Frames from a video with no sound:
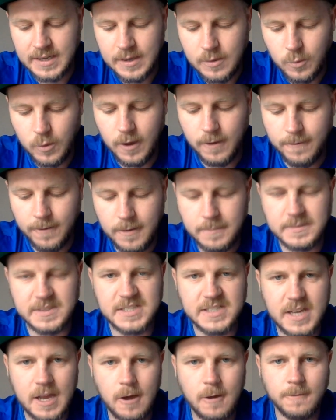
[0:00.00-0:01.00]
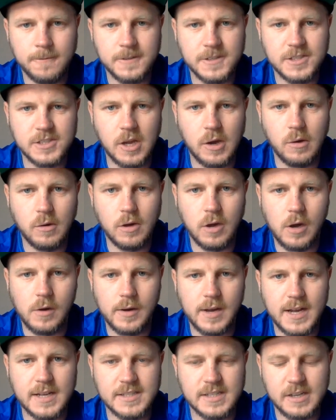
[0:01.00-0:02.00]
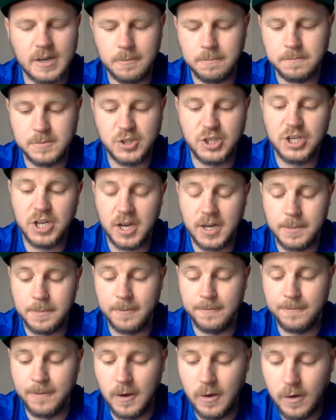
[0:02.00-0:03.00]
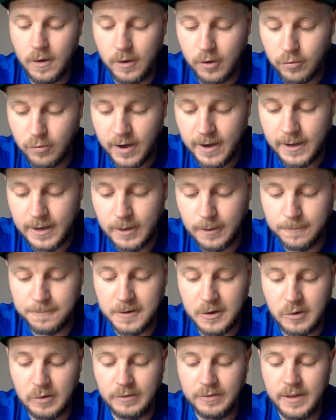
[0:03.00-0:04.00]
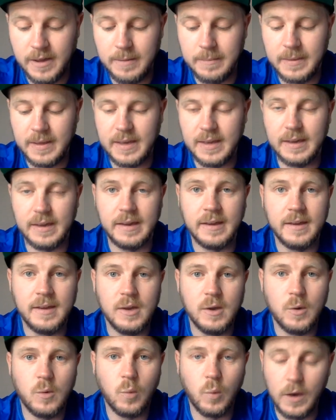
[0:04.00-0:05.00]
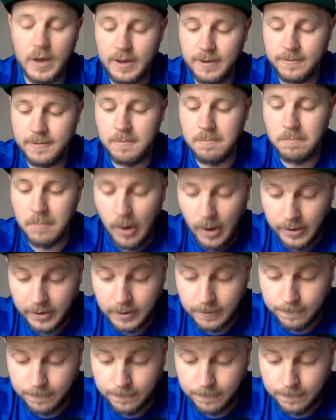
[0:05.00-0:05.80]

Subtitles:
with himself, Stone Cold Ads, and I'll chuck up a great little photo of him here, with my good